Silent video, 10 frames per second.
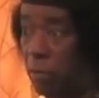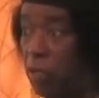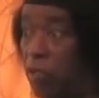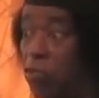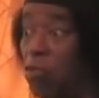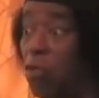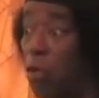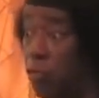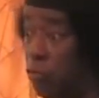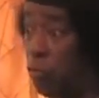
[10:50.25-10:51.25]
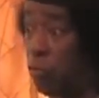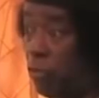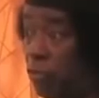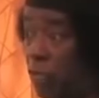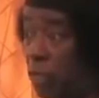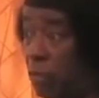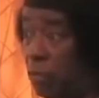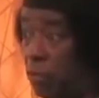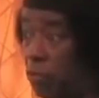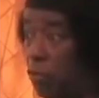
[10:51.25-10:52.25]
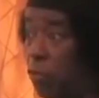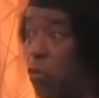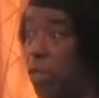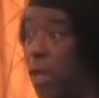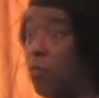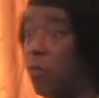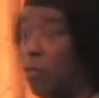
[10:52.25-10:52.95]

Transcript: because you lost your estate. So you're going to have to